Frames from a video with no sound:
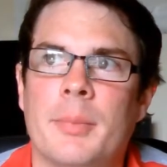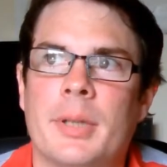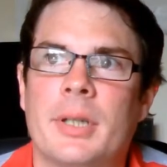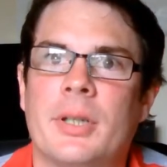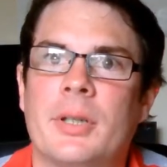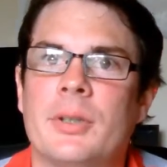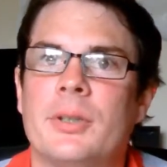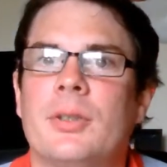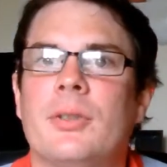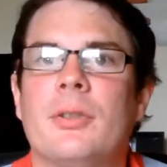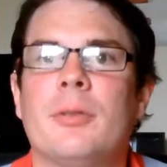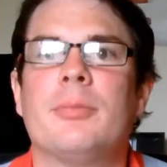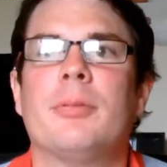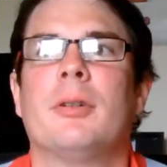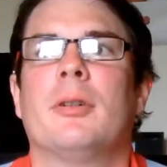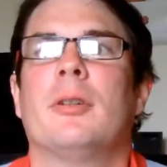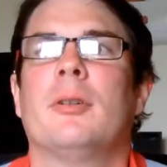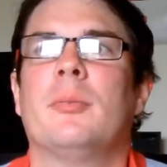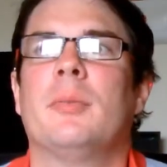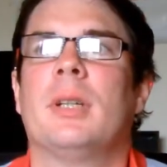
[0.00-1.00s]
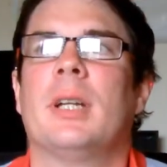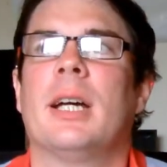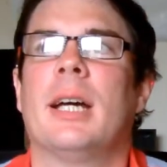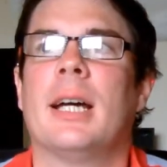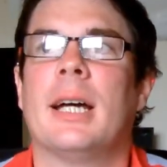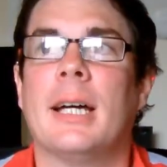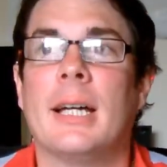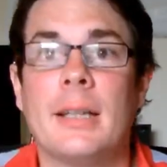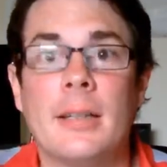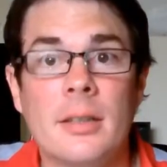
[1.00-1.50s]
because of the problems I
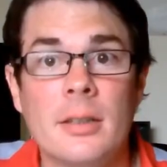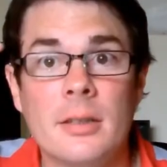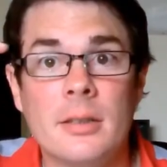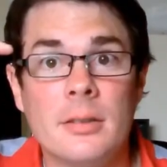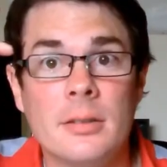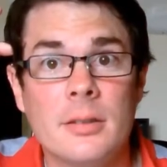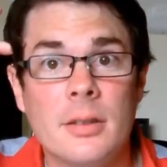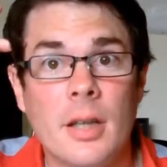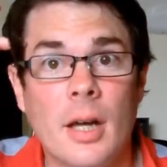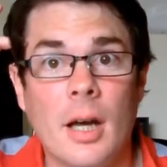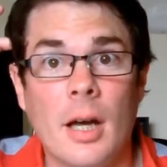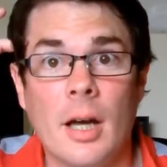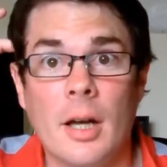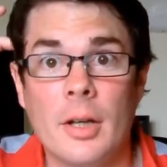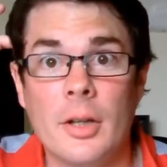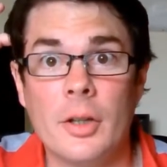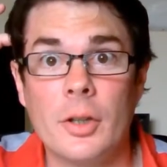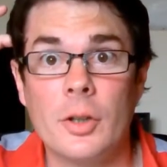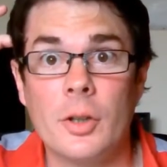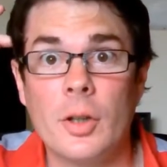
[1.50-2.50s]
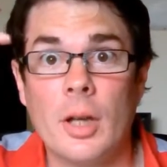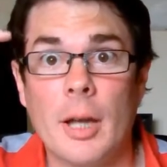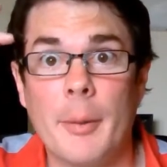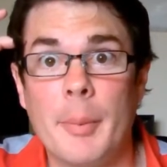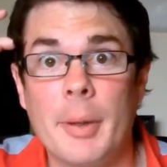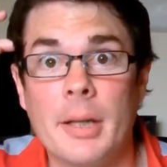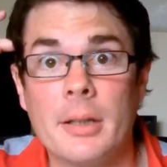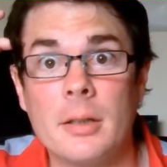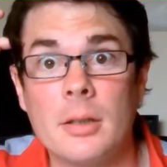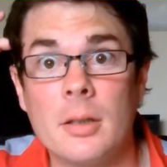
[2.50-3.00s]
had, you do
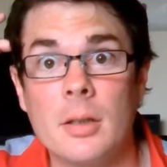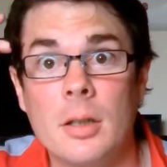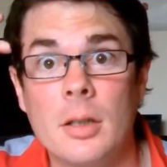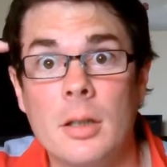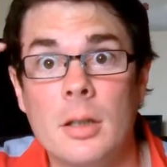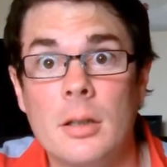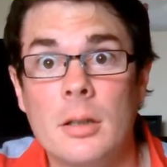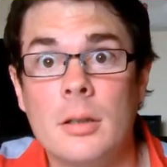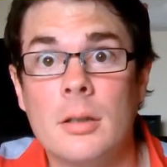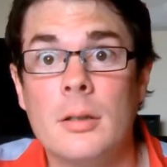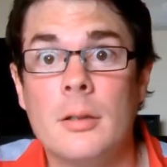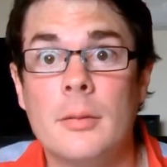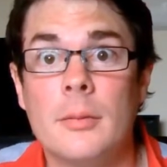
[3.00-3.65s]
get picked on a lot.